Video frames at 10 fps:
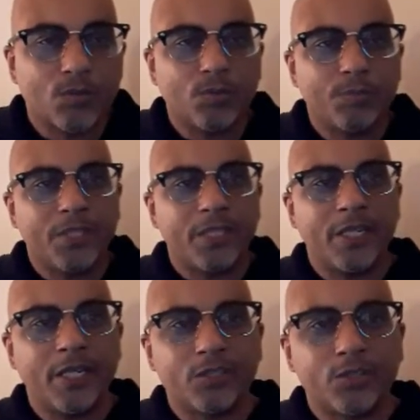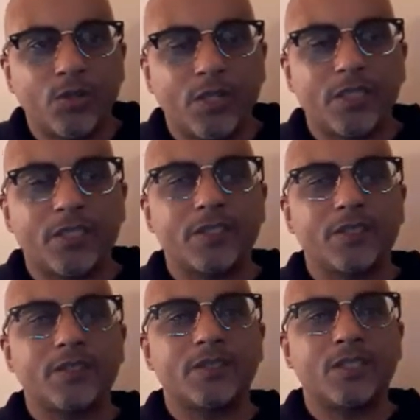We'll begin shortly.
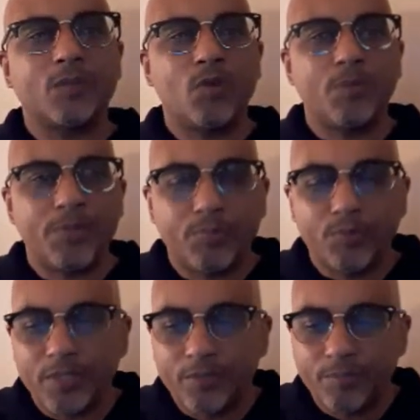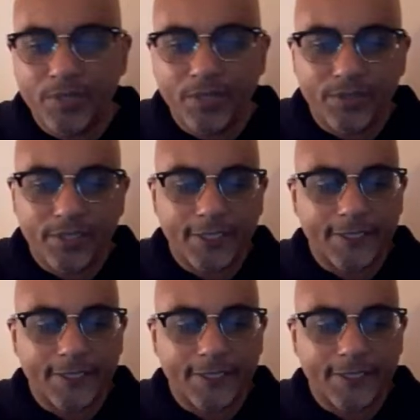Get more people in the building.